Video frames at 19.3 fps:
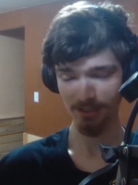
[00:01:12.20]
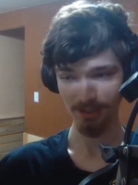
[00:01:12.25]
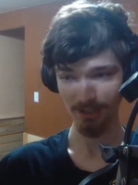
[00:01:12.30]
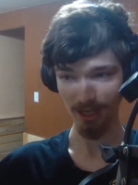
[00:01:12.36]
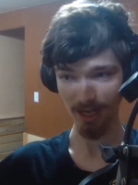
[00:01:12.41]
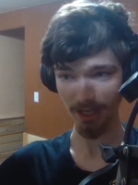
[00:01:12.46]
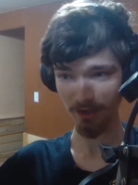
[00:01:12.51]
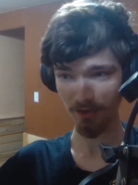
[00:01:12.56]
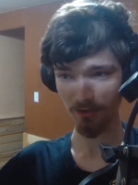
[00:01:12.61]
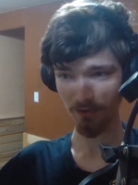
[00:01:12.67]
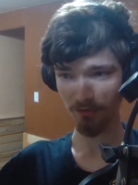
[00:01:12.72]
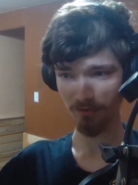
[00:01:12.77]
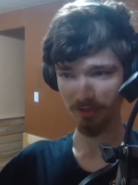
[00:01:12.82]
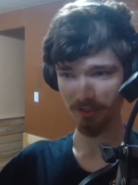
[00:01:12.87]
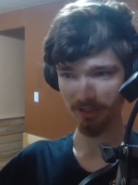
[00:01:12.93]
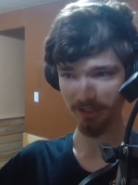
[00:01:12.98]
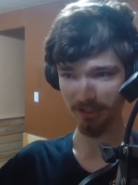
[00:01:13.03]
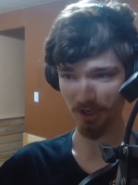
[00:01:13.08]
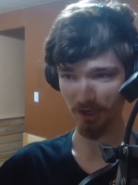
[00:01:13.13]
i don't
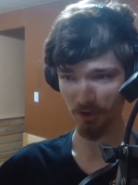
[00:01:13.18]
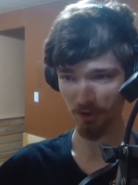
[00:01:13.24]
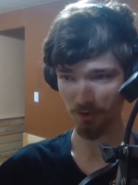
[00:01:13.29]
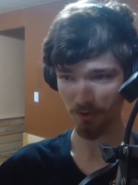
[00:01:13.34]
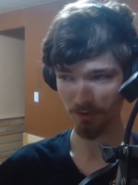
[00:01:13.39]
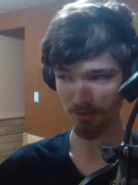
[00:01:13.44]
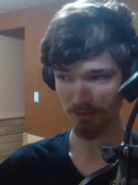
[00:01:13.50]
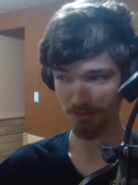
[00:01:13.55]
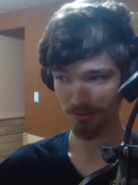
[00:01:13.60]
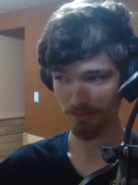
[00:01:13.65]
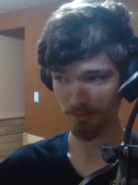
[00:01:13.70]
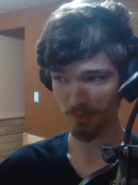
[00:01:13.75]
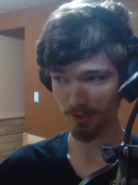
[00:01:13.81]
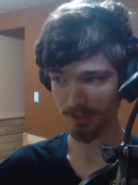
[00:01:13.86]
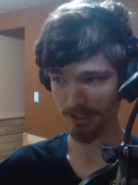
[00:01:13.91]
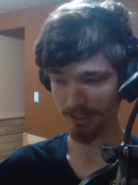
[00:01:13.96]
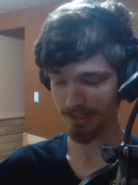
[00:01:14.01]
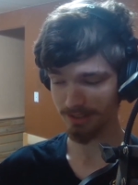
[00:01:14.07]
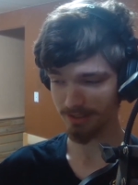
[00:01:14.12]
really know what
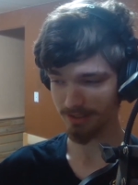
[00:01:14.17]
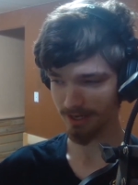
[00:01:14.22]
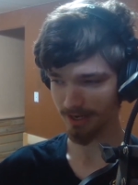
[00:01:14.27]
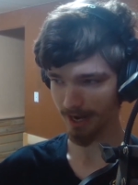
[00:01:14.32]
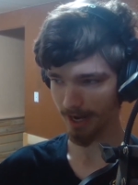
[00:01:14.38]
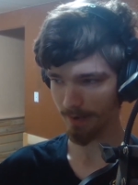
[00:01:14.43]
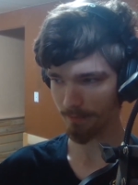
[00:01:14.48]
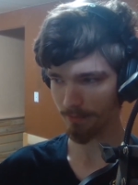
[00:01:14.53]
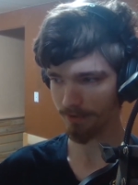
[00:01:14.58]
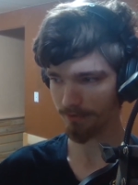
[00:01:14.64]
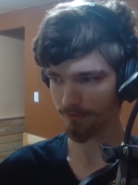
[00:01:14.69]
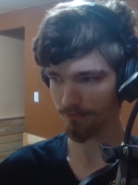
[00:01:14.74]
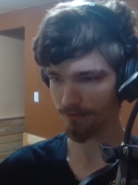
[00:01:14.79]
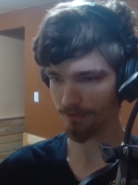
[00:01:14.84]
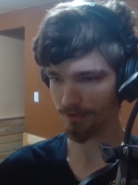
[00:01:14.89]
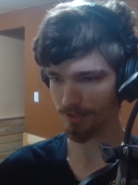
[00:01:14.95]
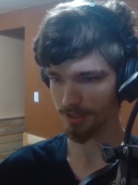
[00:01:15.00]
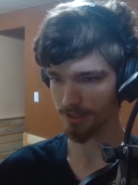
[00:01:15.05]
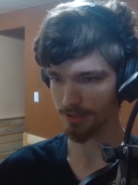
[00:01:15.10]
needs to happen
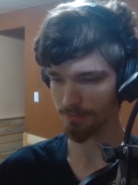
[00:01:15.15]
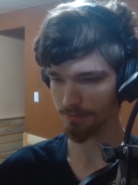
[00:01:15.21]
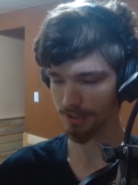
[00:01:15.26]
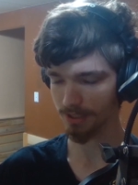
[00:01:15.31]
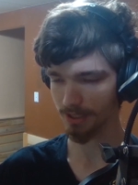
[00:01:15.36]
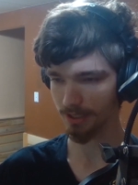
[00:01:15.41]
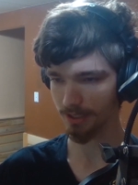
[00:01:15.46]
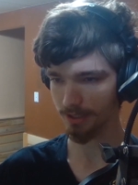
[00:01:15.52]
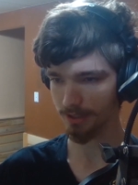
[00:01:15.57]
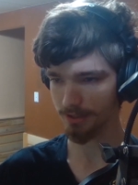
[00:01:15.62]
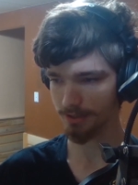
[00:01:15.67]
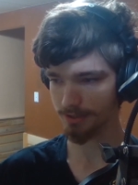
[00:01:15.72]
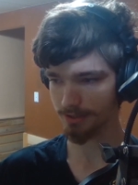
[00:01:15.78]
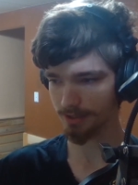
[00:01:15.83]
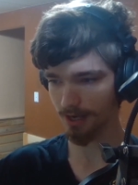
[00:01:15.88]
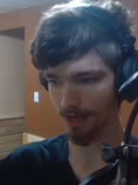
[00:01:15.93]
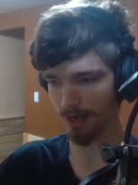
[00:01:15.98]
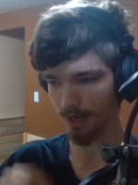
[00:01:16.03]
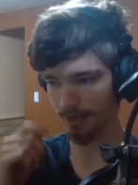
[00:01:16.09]
for this
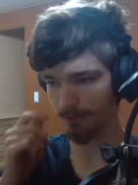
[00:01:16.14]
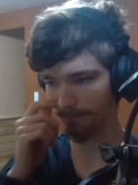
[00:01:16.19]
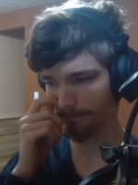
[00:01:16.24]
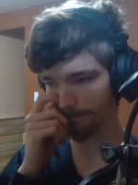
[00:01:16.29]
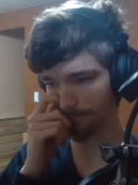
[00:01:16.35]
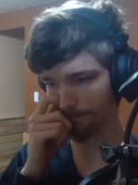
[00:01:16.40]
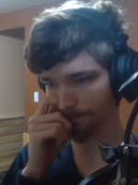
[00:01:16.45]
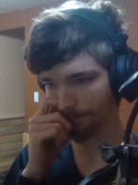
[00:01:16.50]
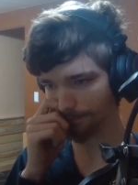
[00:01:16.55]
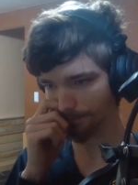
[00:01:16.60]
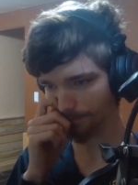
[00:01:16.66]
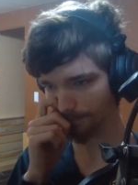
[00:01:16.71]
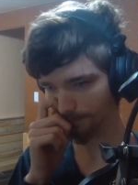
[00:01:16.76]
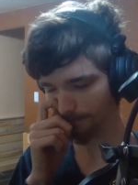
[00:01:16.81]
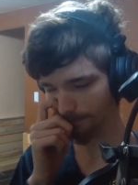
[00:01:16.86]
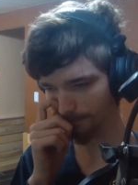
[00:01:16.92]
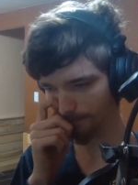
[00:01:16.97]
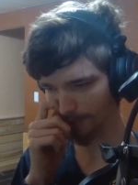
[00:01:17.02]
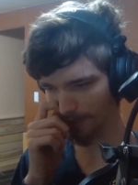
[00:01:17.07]
because i'm
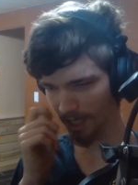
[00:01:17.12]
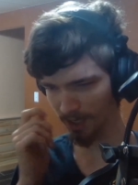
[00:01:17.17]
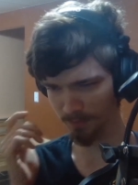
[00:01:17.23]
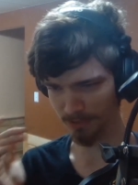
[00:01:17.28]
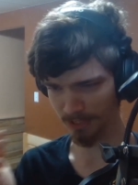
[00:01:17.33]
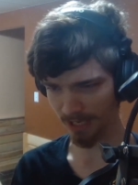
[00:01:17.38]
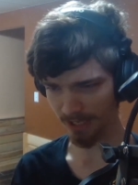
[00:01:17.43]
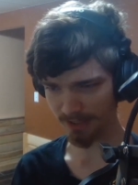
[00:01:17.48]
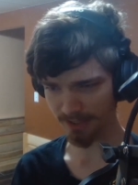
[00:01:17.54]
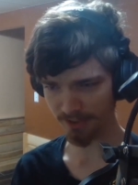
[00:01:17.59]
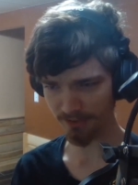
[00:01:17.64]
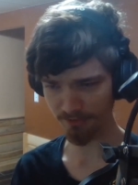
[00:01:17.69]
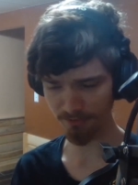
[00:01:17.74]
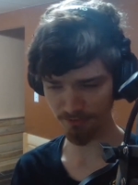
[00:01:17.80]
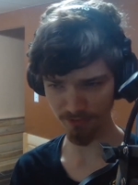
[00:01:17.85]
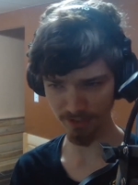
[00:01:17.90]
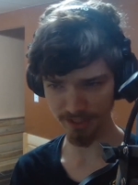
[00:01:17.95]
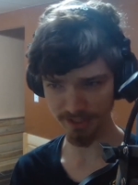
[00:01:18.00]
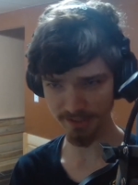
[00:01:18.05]
i'm kind of
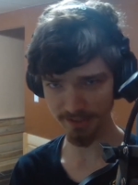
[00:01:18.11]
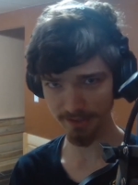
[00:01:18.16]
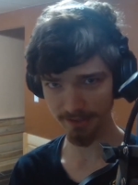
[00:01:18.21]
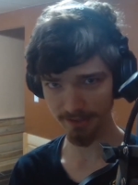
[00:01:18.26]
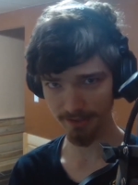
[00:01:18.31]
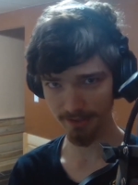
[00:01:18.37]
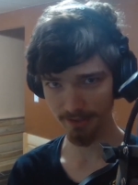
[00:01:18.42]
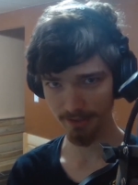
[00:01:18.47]
conflicted